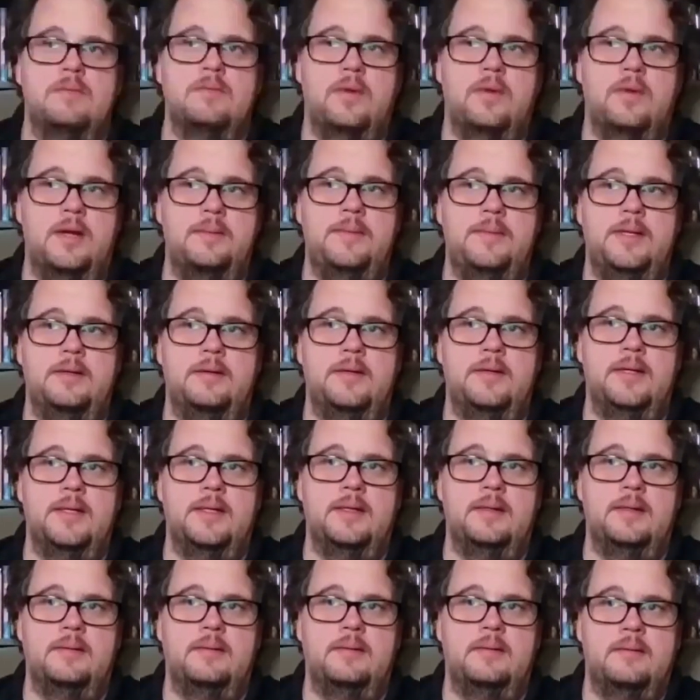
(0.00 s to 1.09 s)
what I'm hearing,
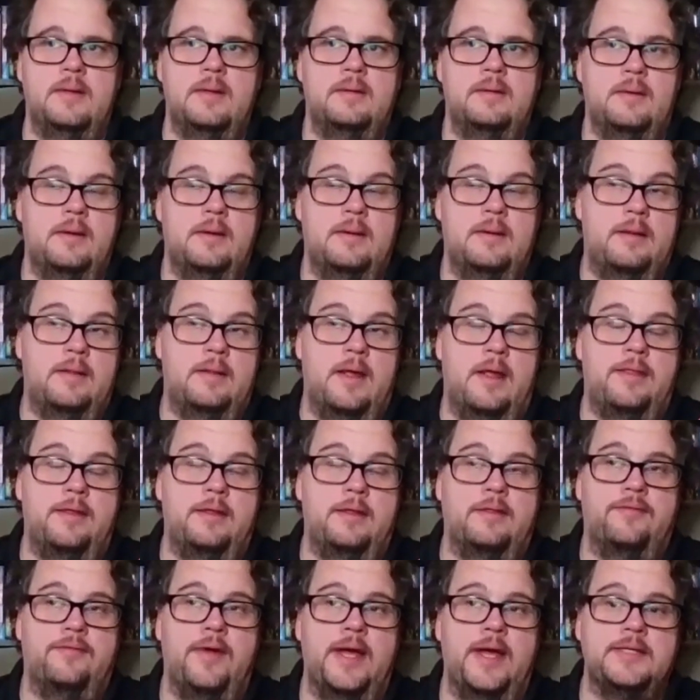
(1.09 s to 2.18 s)
and I
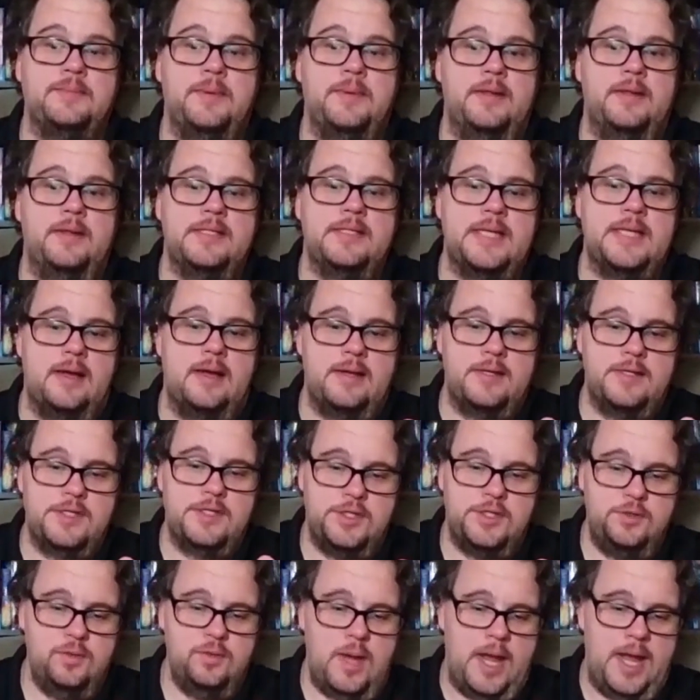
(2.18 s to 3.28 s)
think the facts bear this out,
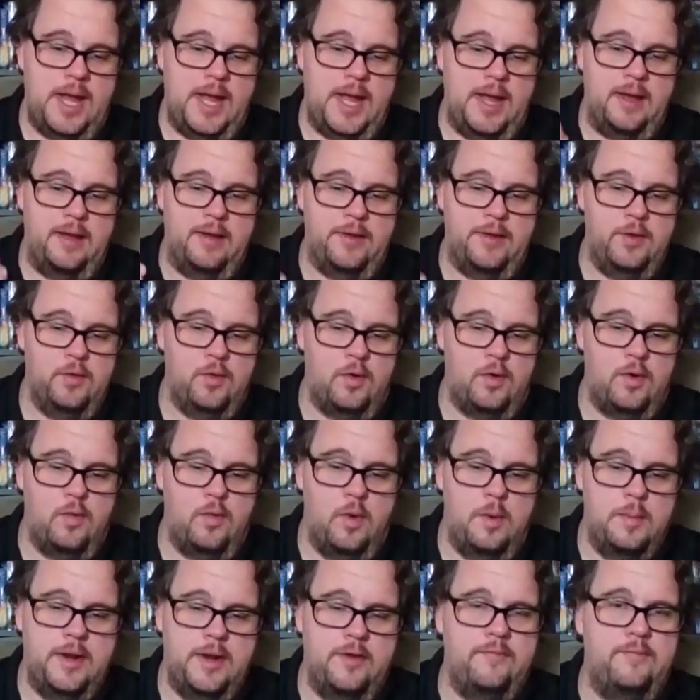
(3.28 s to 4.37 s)
is you are a
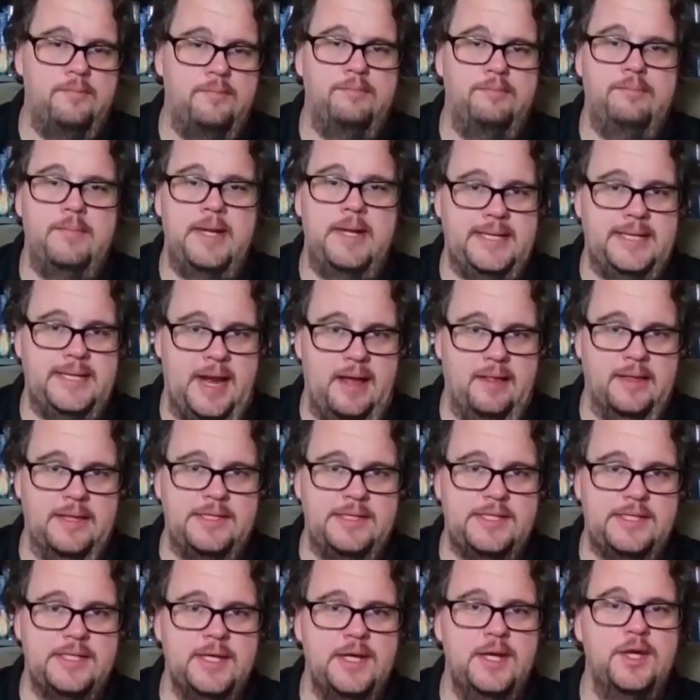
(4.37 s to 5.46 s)
woman of many
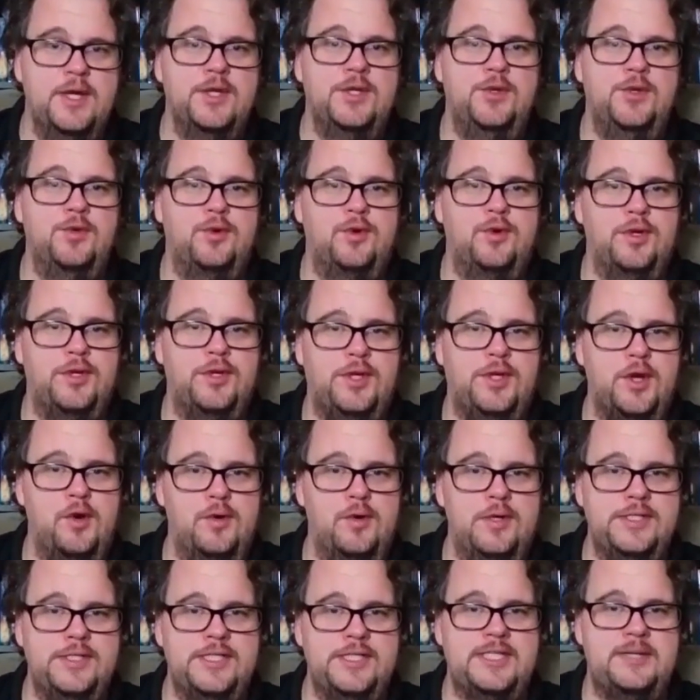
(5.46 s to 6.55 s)
talents. You could
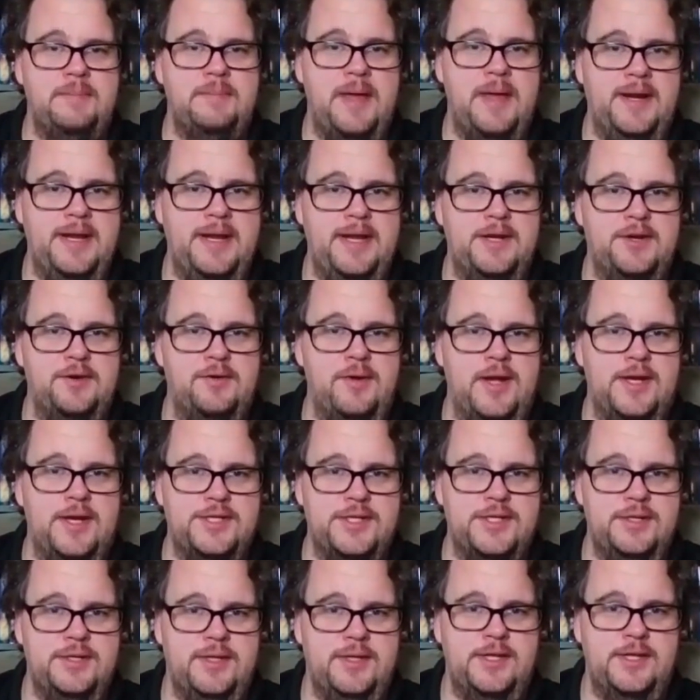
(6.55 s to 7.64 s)
go in just about any
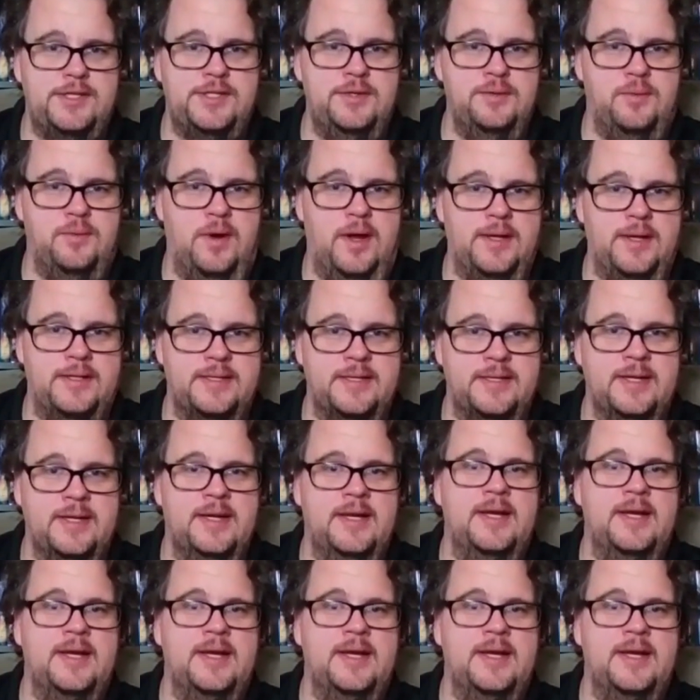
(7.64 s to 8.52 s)
direction that you want,